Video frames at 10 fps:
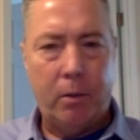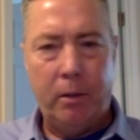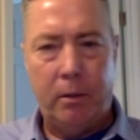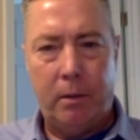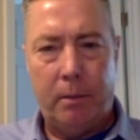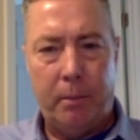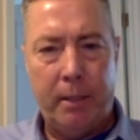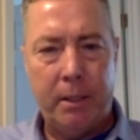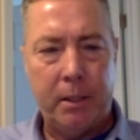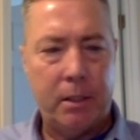corneal
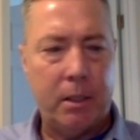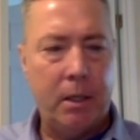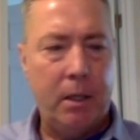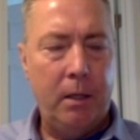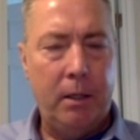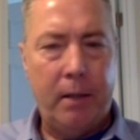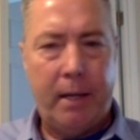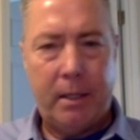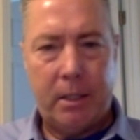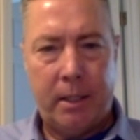abrasions
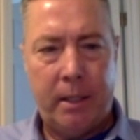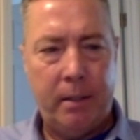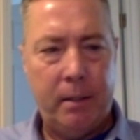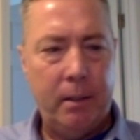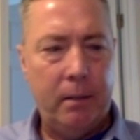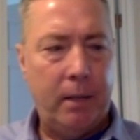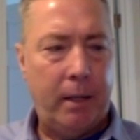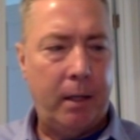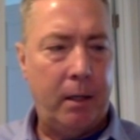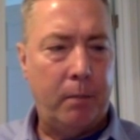near that site
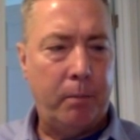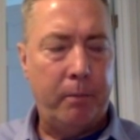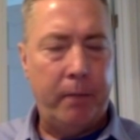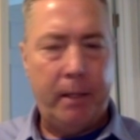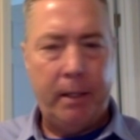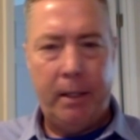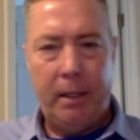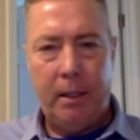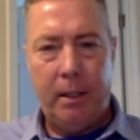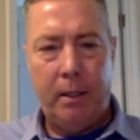that can help prevent
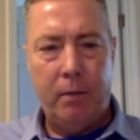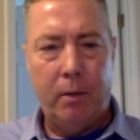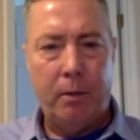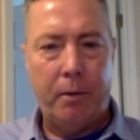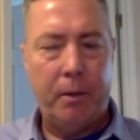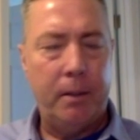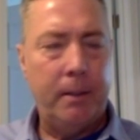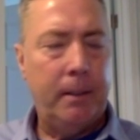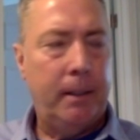any ingrowth.